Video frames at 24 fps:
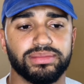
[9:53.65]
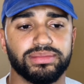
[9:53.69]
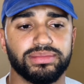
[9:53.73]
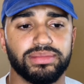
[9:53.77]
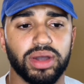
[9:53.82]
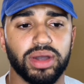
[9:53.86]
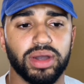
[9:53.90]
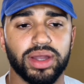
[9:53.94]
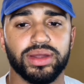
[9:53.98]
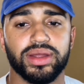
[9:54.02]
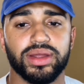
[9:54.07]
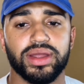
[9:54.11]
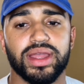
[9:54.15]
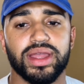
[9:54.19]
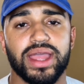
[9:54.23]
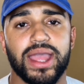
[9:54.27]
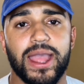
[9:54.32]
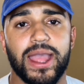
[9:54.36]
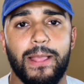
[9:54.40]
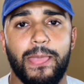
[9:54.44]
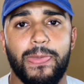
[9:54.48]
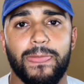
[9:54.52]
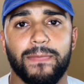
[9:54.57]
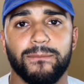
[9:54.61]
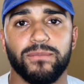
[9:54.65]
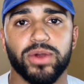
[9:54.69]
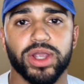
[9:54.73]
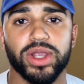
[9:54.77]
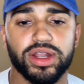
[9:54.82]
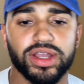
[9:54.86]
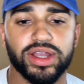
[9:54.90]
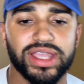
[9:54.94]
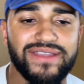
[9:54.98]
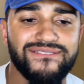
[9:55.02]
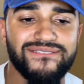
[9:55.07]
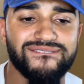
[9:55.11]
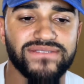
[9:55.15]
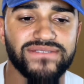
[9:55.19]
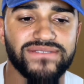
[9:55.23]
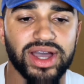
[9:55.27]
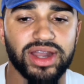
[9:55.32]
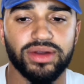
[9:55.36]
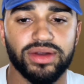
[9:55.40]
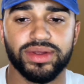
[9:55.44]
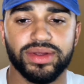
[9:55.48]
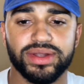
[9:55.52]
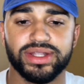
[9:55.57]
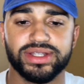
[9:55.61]
But we're going to keep
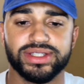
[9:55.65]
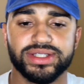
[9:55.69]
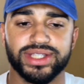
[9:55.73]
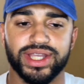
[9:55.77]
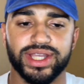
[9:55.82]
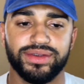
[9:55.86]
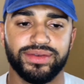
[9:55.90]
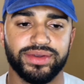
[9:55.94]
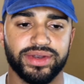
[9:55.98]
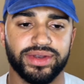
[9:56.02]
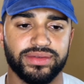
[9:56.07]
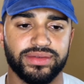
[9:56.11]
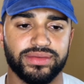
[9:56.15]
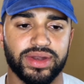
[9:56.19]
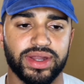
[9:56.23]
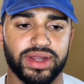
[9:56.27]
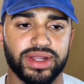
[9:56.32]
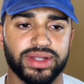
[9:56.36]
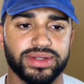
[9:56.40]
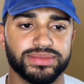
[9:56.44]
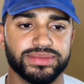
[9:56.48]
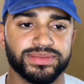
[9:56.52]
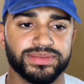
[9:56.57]
following this narrative, right?